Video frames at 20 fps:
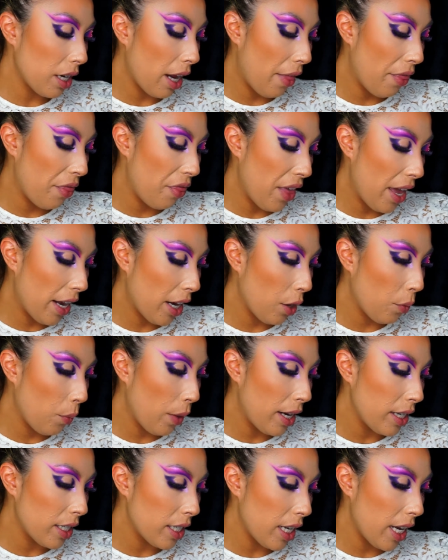And then I
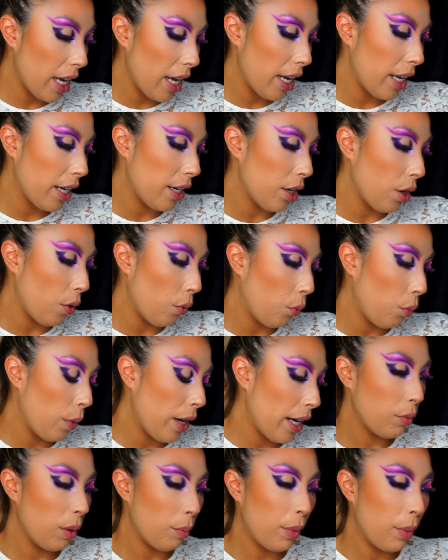went in
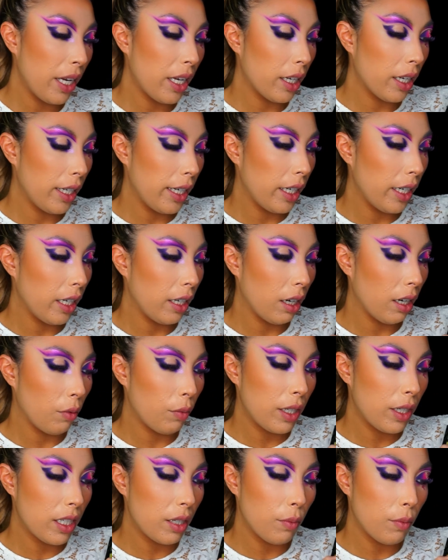with Pink Lily. I
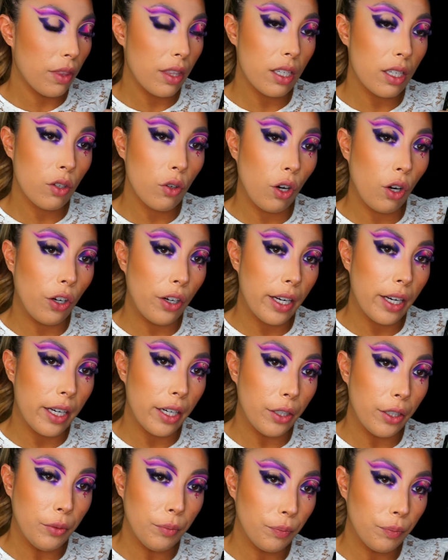went in with this colour
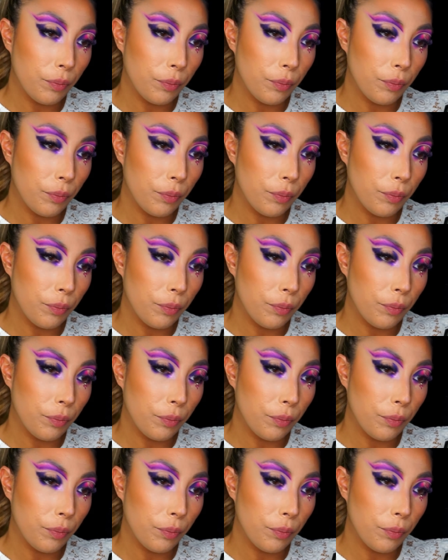here.